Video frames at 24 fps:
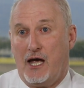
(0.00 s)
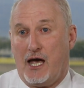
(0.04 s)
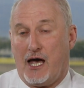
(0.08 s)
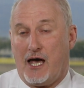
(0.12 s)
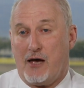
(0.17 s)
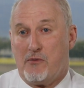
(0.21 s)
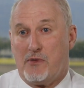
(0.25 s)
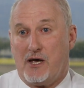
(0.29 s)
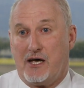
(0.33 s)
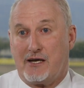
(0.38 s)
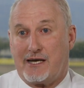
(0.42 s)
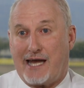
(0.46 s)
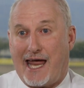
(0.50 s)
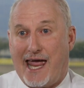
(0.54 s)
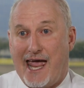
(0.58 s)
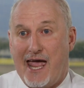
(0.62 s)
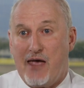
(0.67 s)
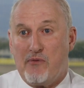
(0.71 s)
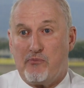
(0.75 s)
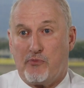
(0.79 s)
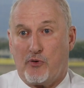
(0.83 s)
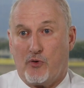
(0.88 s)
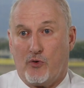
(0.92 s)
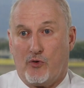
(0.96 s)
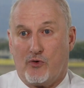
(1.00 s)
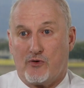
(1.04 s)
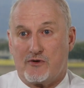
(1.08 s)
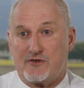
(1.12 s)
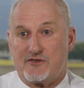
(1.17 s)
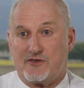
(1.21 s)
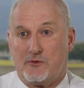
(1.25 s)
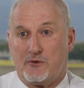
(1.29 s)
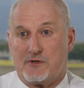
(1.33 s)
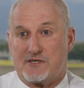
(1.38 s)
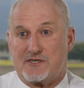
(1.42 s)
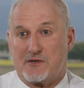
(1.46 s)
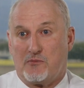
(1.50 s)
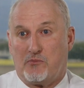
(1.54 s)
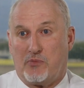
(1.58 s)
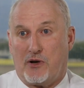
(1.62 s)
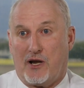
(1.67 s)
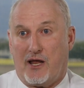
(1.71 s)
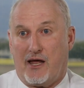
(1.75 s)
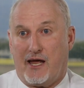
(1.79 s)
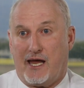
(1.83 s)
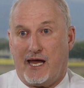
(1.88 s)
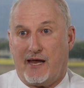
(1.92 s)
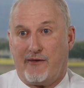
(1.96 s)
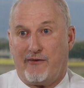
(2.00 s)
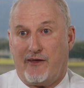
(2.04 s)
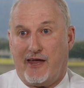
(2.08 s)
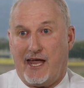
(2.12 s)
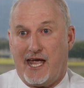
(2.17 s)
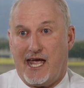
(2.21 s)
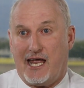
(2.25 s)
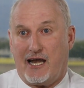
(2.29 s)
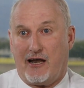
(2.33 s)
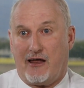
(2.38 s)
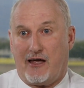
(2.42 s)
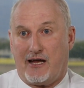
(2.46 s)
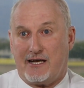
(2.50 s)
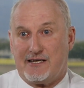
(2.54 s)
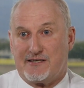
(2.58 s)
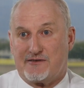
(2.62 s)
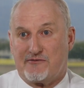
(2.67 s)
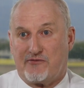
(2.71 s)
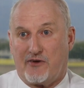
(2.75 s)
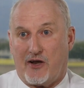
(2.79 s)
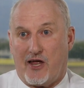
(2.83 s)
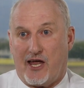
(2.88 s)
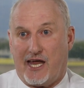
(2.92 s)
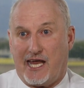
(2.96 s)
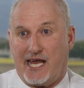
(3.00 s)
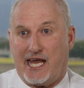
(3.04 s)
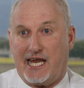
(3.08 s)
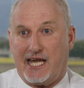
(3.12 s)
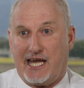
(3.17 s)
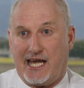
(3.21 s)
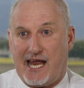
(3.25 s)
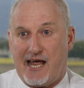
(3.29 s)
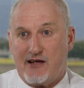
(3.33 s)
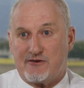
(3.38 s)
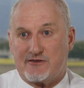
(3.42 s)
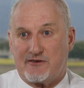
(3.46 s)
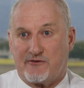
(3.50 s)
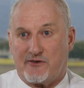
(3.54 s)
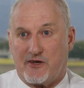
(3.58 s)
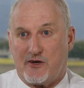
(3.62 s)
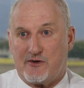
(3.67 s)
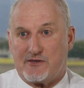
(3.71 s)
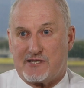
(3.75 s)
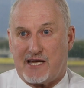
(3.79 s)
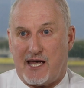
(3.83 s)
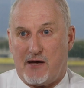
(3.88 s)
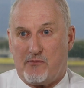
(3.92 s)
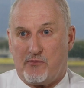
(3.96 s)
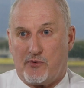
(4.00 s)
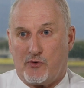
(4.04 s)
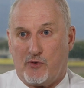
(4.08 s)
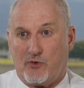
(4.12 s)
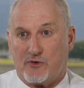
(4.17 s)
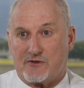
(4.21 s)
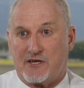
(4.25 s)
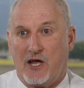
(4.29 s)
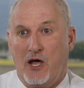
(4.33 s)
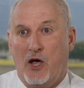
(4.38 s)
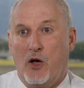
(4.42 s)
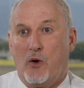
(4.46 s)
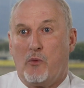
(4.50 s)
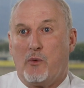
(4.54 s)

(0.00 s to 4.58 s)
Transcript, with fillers: um, at airports who are supplying the airlines flying in and out of those airports